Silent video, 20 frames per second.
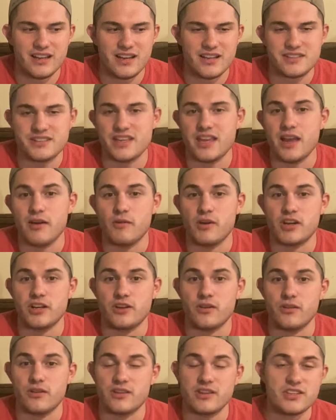say I want to
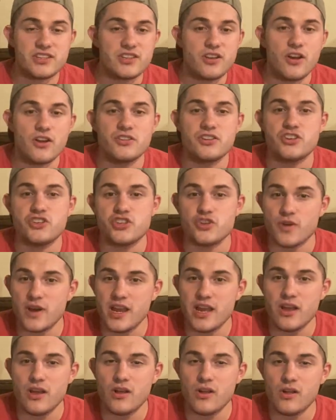go to this haunted
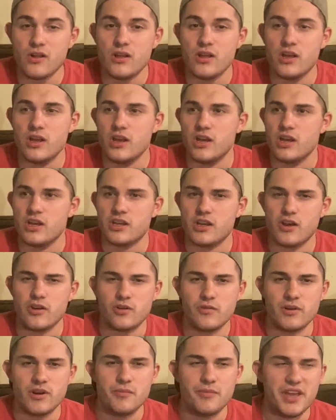trail, go
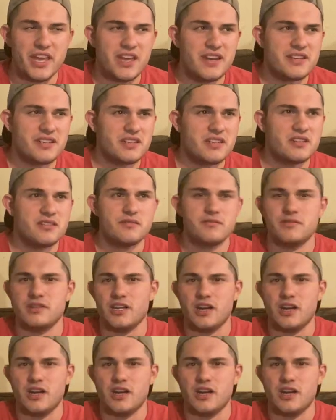to an abandoned,